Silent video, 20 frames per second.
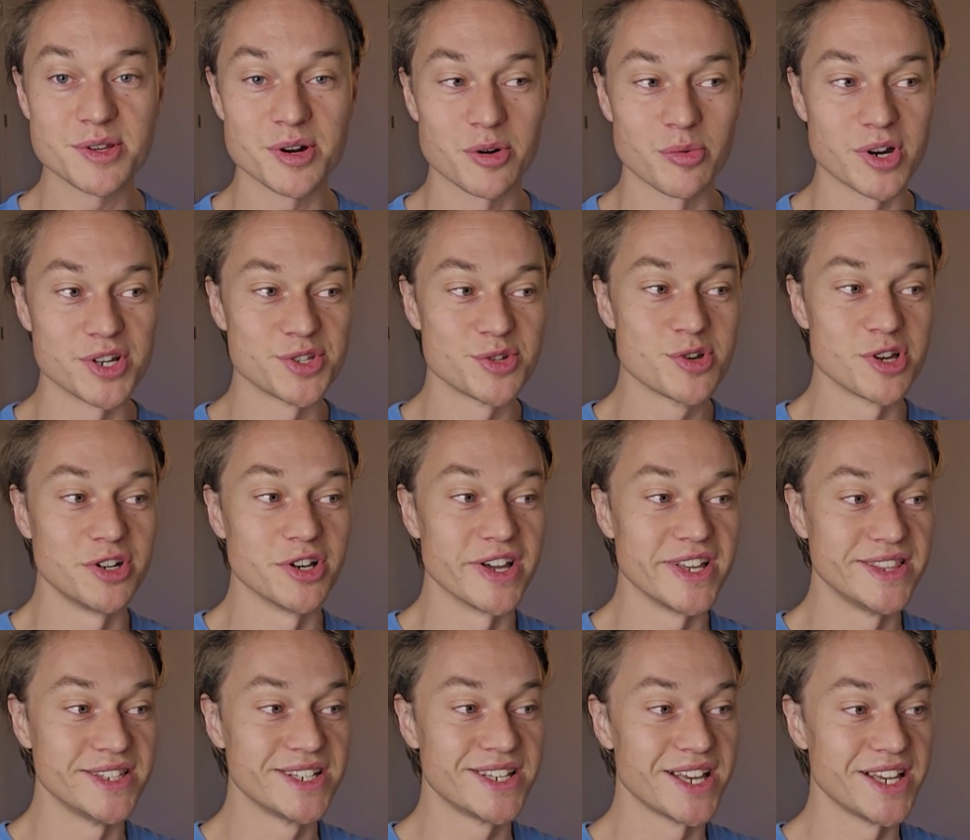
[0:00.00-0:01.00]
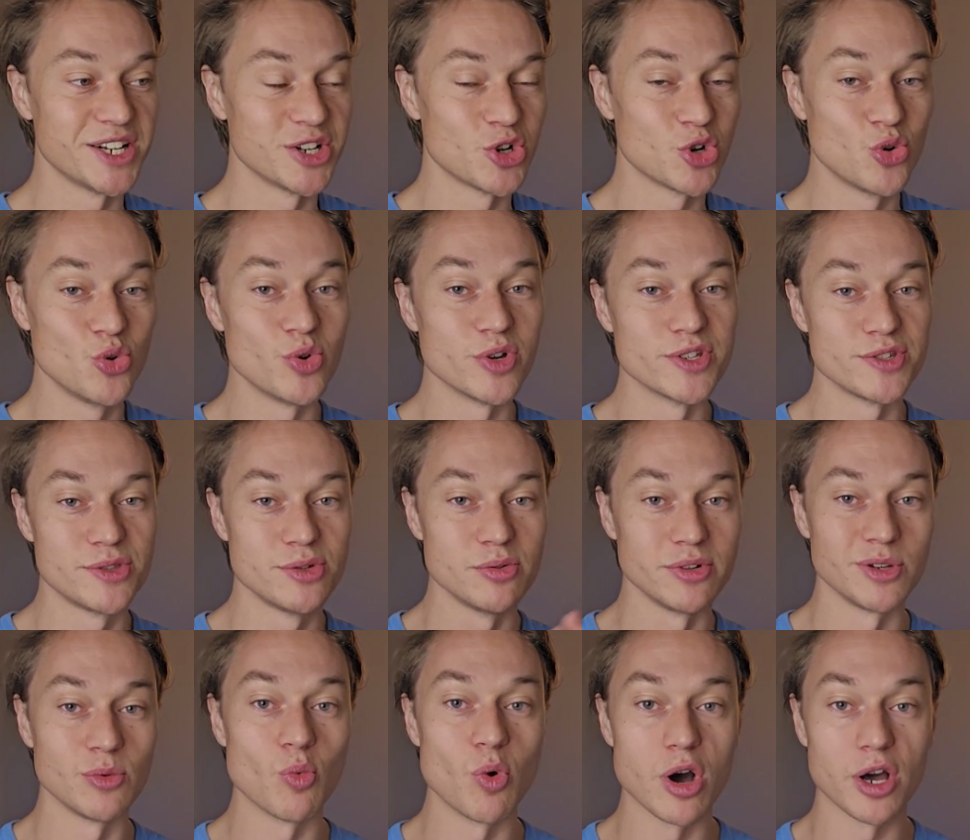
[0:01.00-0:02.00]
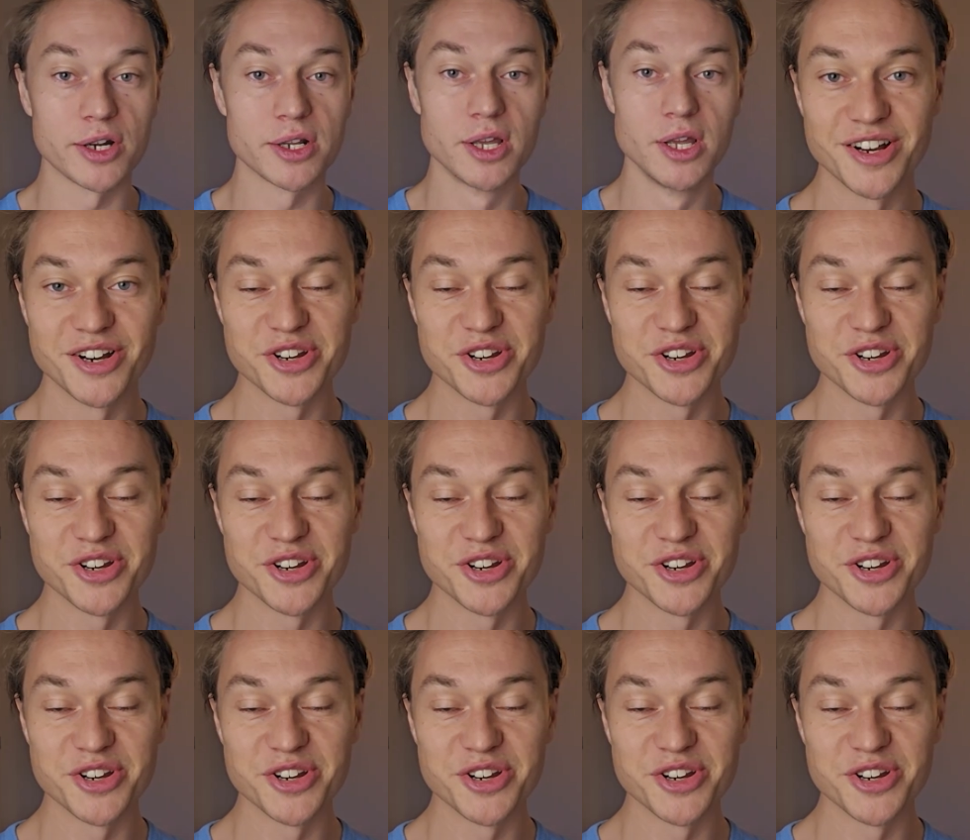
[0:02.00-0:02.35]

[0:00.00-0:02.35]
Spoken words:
otherwise you cannot indicate who is doing what.